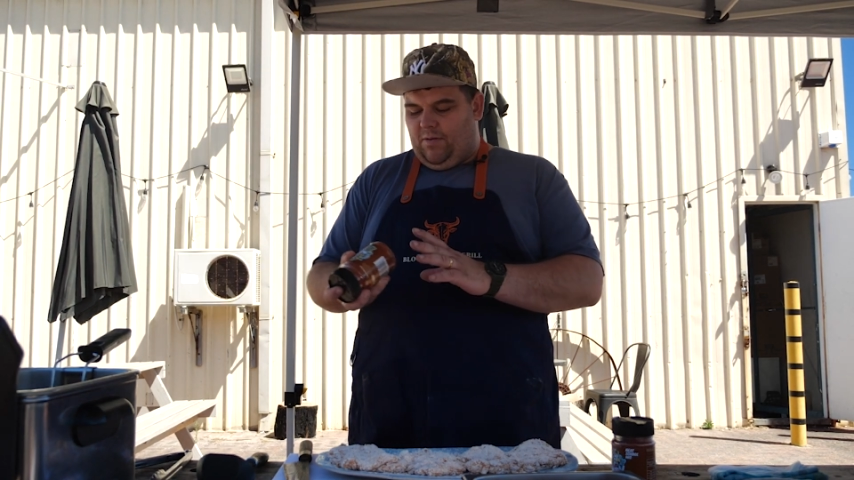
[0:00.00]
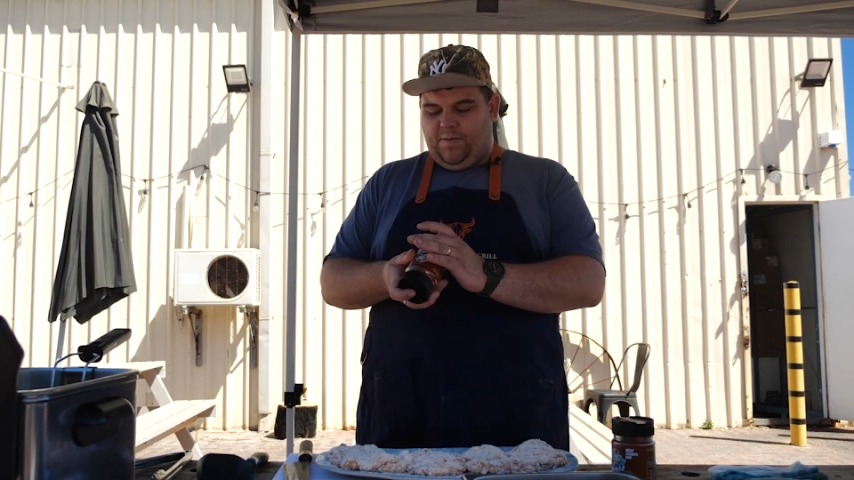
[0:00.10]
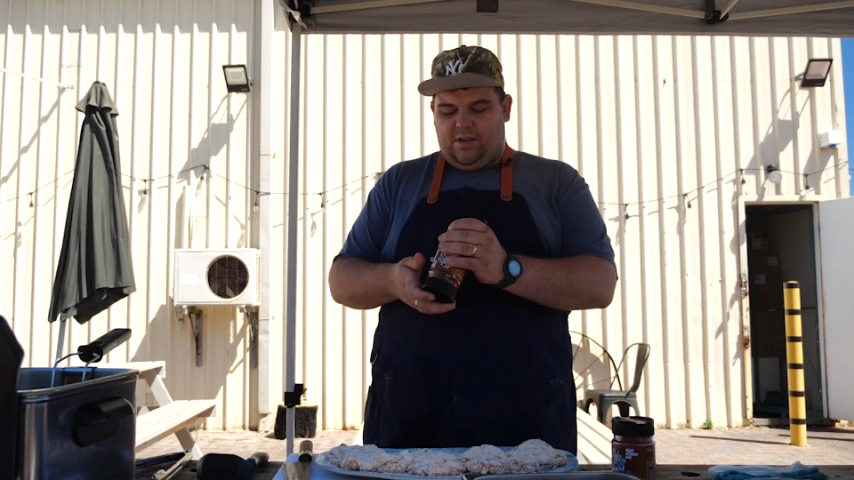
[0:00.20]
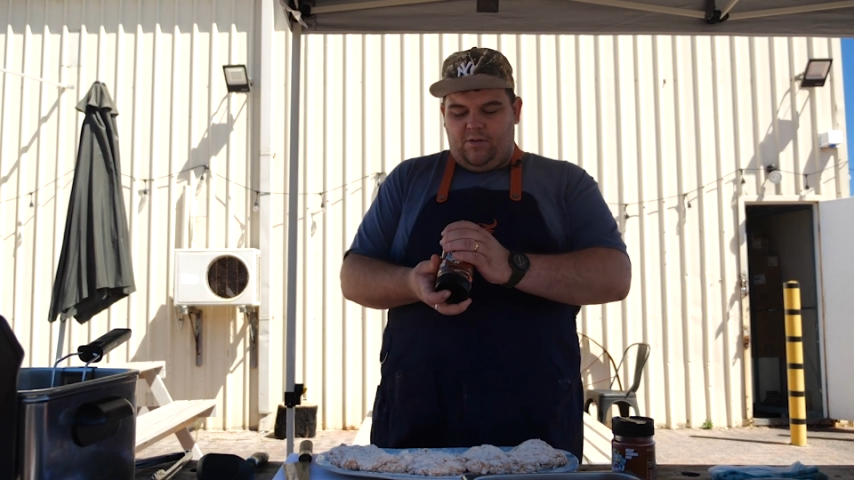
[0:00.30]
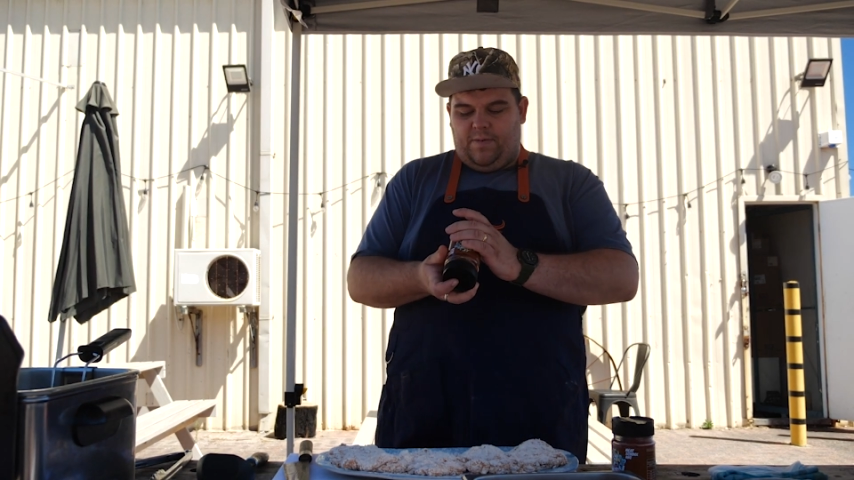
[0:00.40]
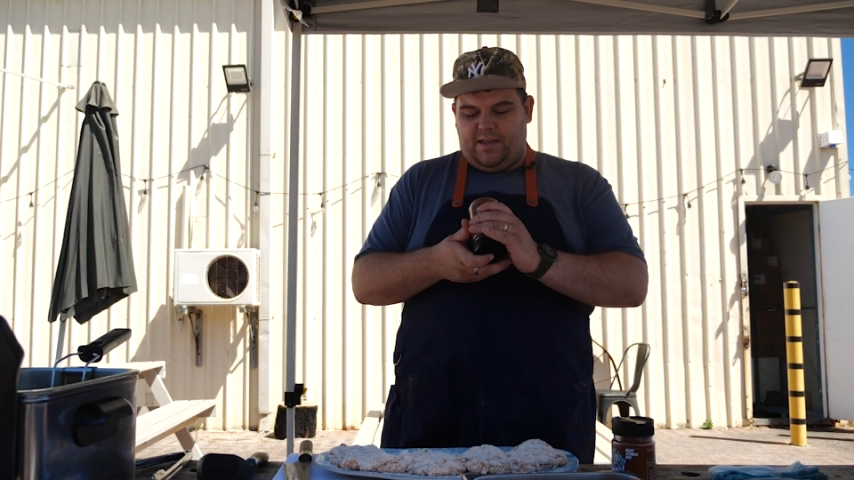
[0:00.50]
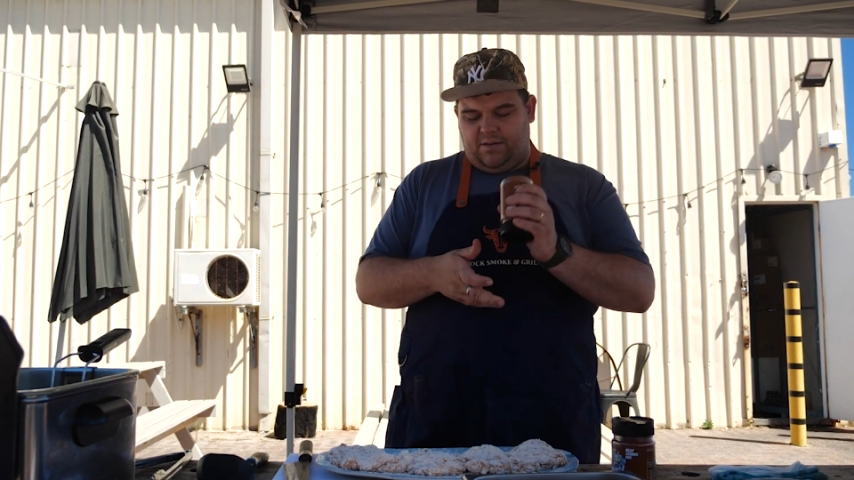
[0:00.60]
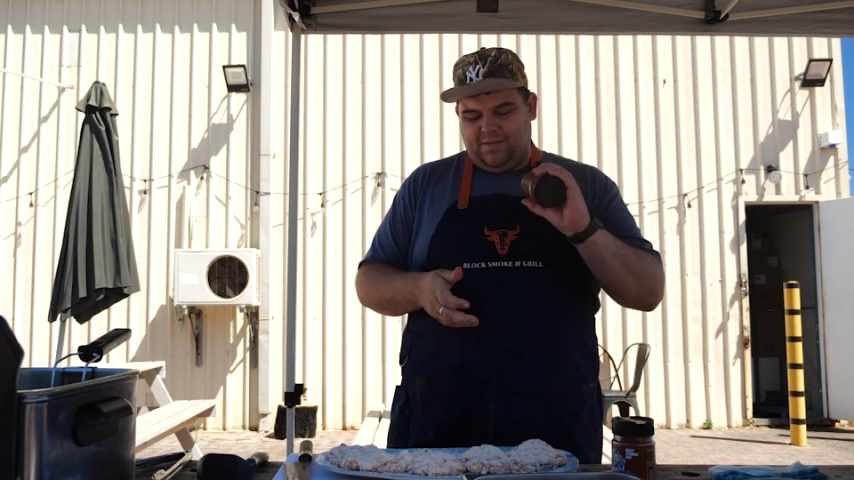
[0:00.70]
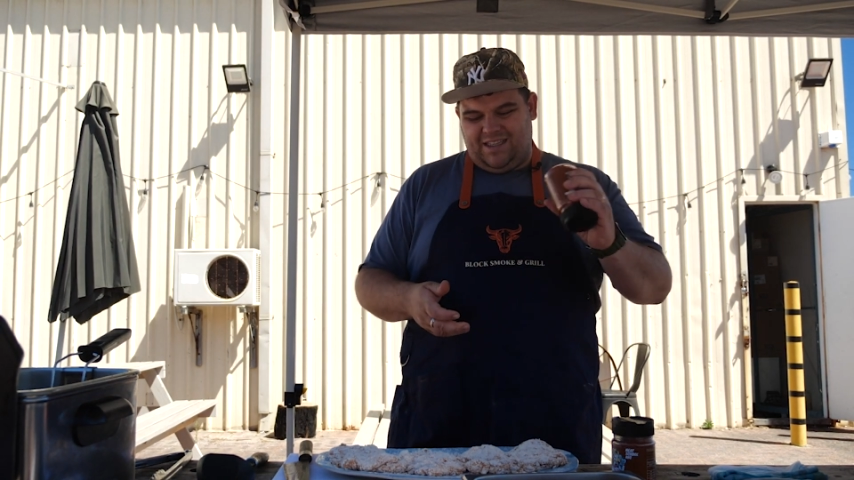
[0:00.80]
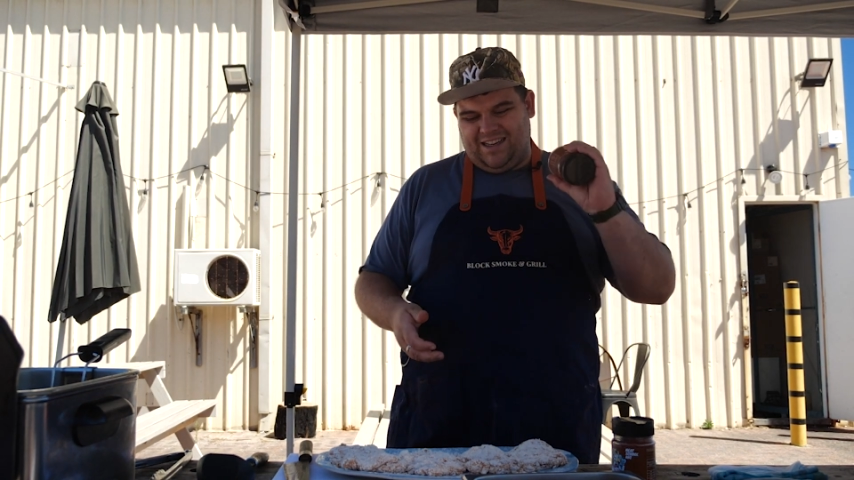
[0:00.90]
them up a little bit
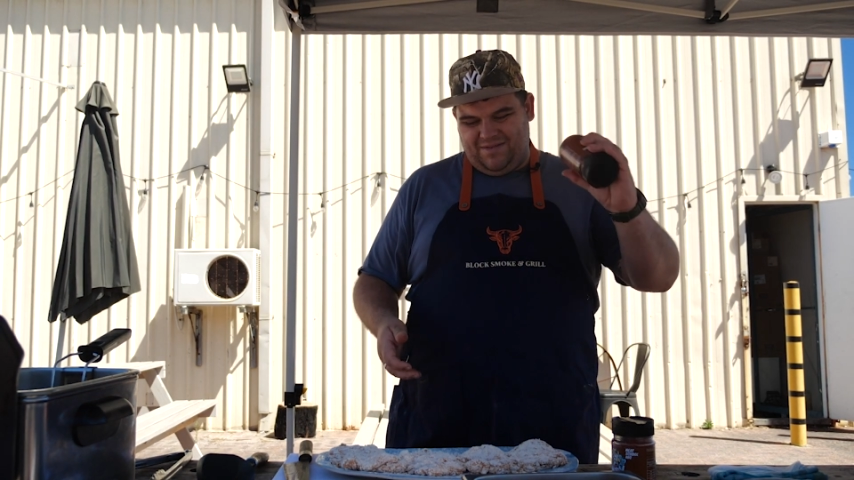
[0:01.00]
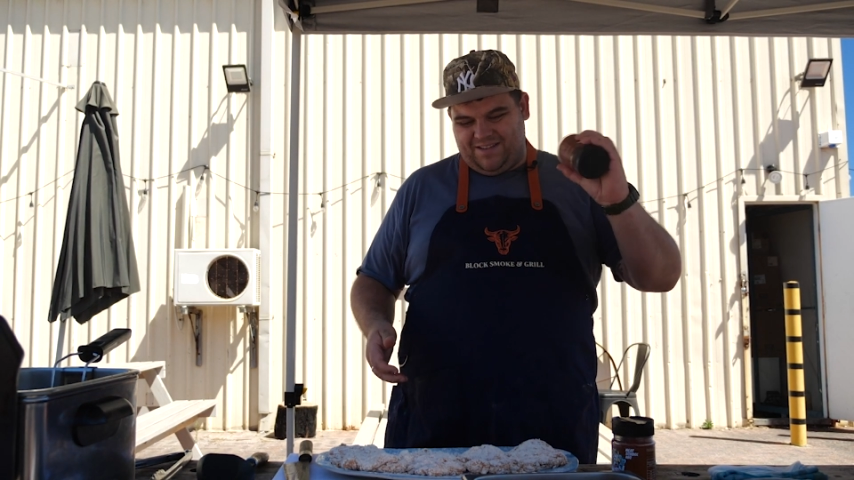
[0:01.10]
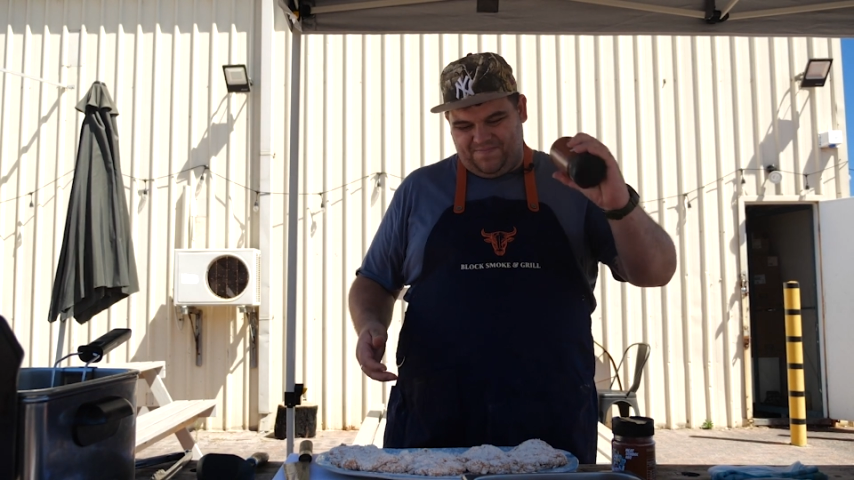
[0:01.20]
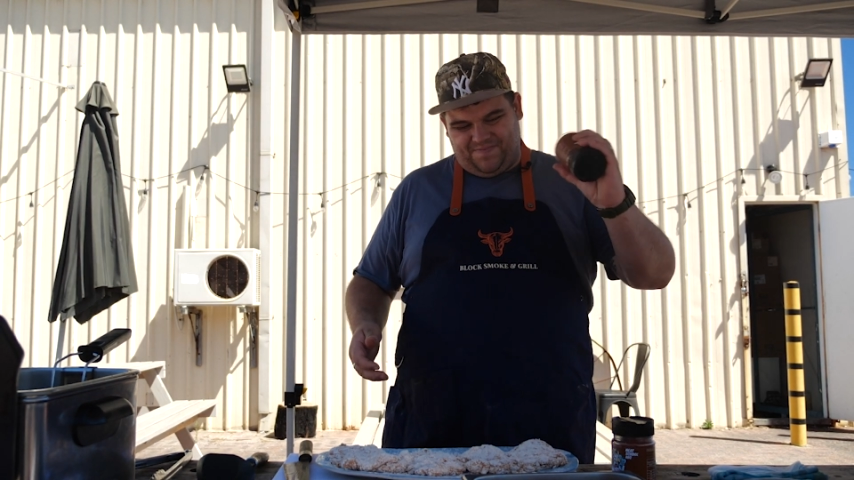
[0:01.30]
sometimes.